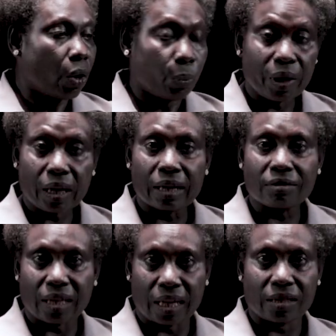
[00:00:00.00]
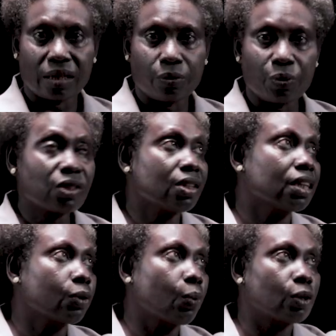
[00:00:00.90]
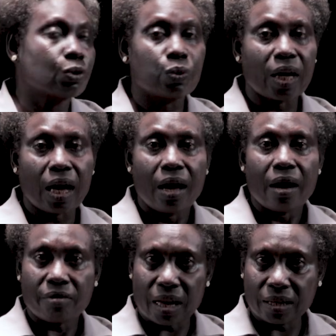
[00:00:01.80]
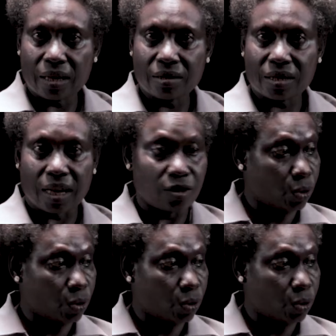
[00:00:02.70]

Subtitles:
we get 30, which is equal to the right-hand side.